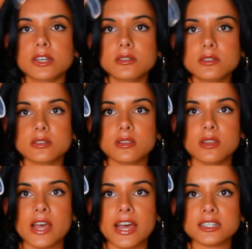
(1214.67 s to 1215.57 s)
one
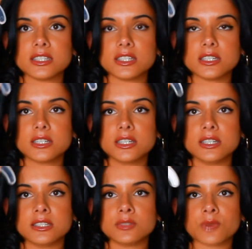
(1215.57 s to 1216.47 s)
that
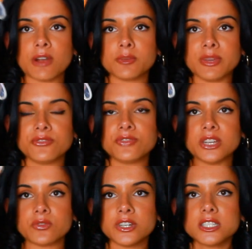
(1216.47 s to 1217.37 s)
is probably my
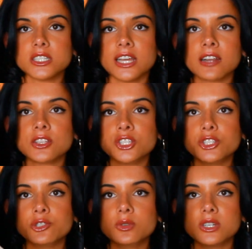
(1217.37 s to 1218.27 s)
favorite out of the
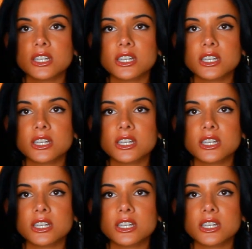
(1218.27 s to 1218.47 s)
two.